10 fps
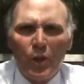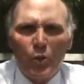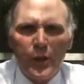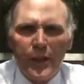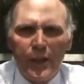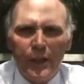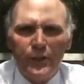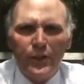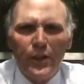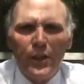
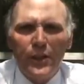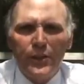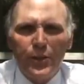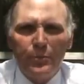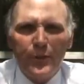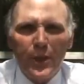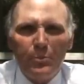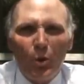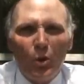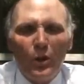Greetings to the
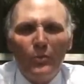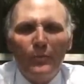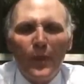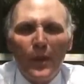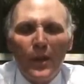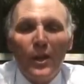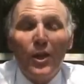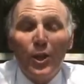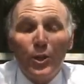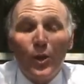people.
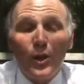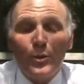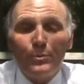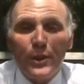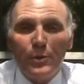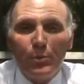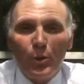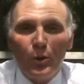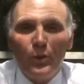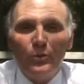You are the
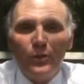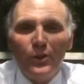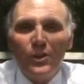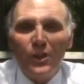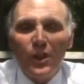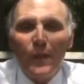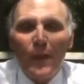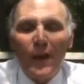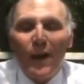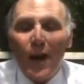people.
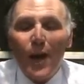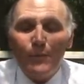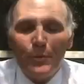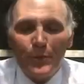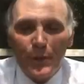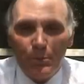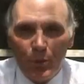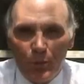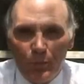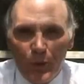I'm the
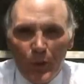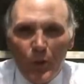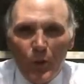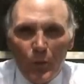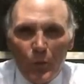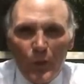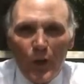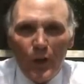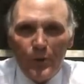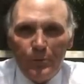people. We
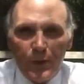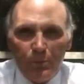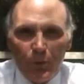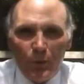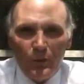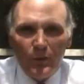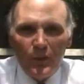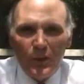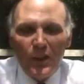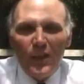are the people.
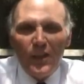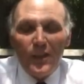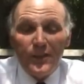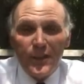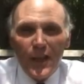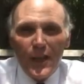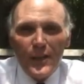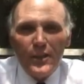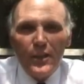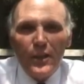And
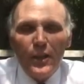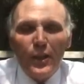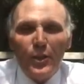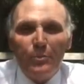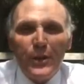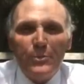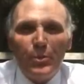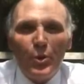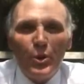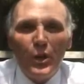today, the
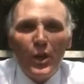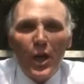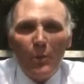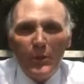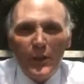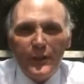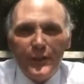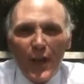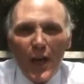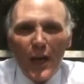people are being
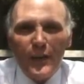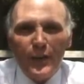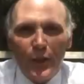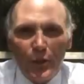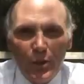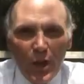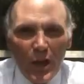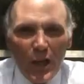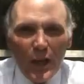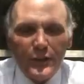denied their
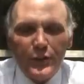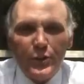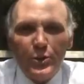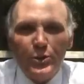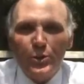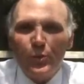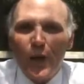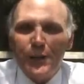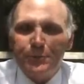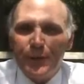constitutional
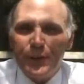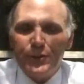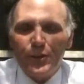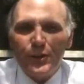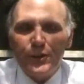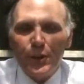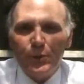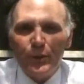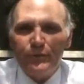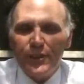rights by the Attorney
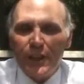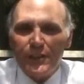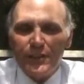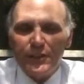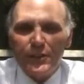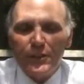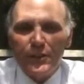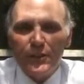General of Texas.